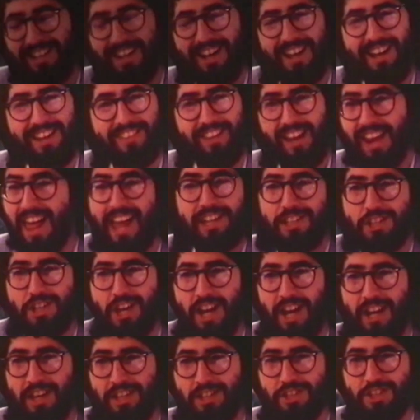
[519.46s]
uh, the light
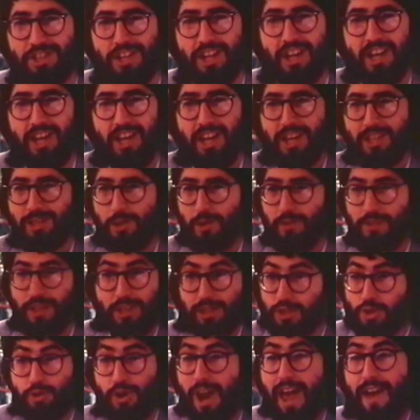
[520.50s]
changed. So
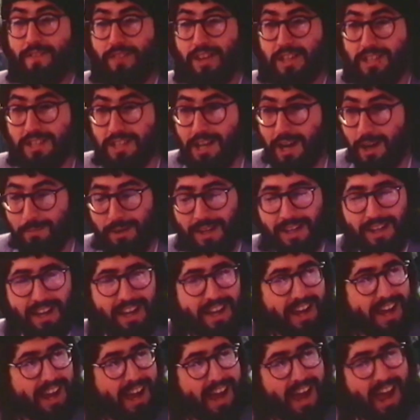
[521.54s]
these traffic's coming.
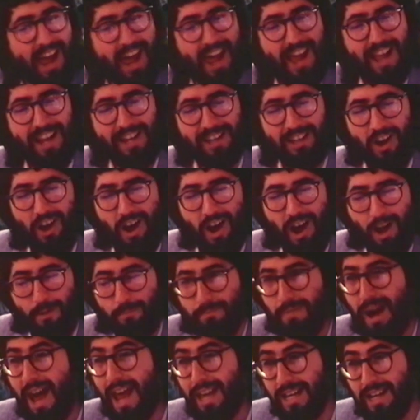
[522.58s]
And
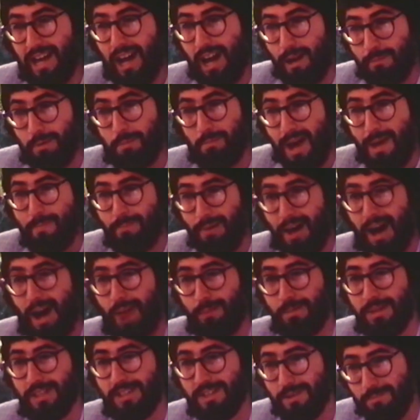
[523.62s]
my car, I mean my
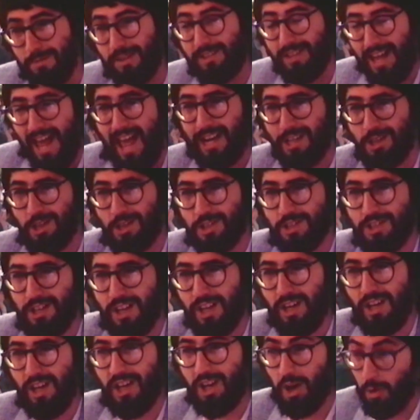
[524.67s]
bobbies,
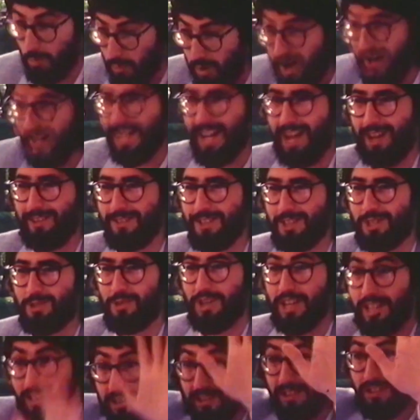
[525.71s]
running out in the
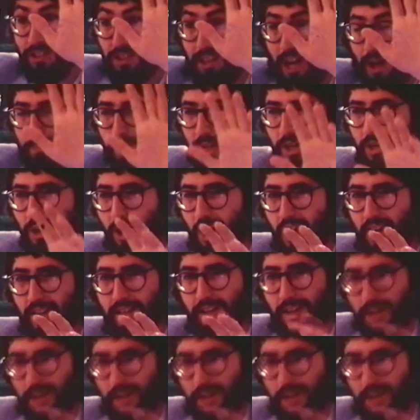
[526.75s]
street, stop the car,